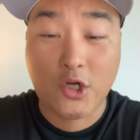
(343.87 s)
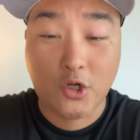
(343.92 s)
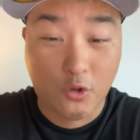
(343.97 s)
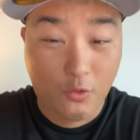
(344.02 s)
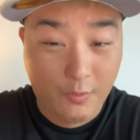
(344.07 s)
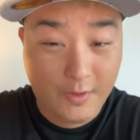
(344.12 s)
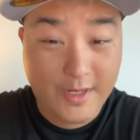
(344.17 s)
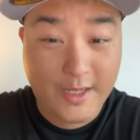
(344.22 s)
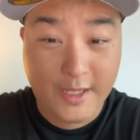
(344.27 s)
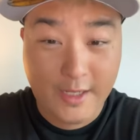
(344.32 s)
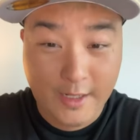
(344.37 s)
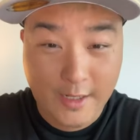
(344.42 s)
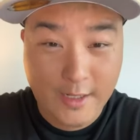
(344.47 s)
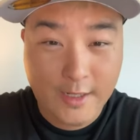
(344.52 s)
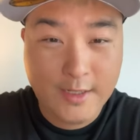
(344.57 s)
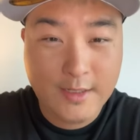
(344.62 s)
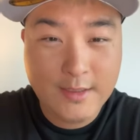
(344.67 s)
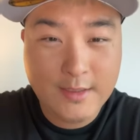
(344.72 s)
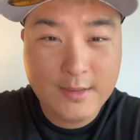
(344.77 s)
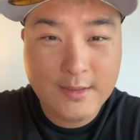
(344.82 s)
Korean.
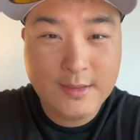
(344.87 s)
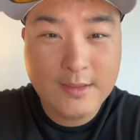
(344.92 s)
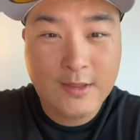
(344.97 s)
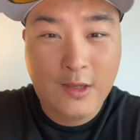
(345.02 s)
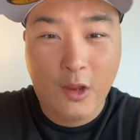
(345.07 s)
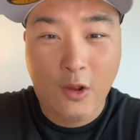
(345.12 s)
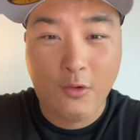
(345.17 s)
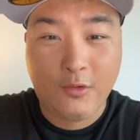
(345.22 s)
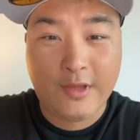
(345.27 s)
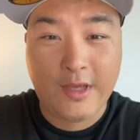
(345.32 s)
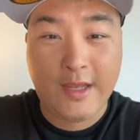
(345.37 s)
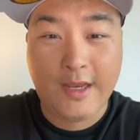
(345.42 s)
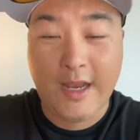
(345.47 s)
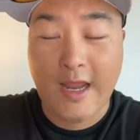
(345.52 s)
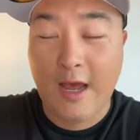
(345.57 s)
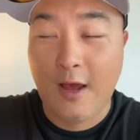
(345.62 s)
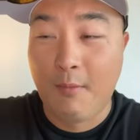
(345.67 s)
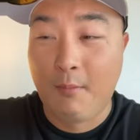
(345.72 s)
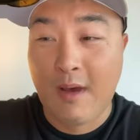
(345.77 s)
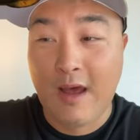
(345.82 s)
Okay,
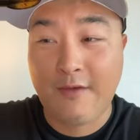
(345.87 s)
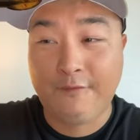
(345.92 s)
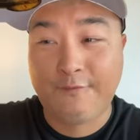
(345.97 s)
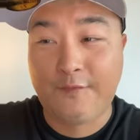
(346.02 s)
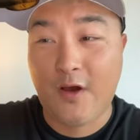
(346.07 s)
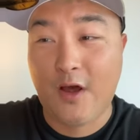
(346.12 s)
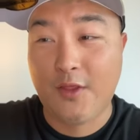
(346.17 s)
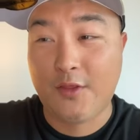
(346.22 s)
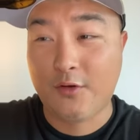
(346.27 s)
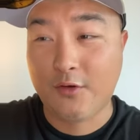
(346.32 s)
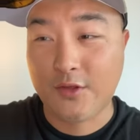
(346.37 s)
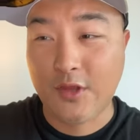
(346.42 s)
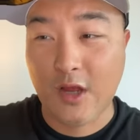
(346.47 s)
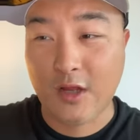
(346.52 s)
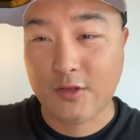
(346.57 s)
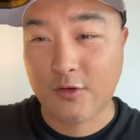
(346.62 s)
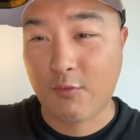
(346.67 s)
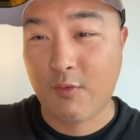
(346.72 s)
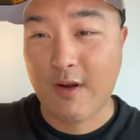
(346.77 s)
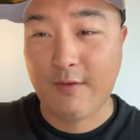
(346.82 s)
now my father, Dr.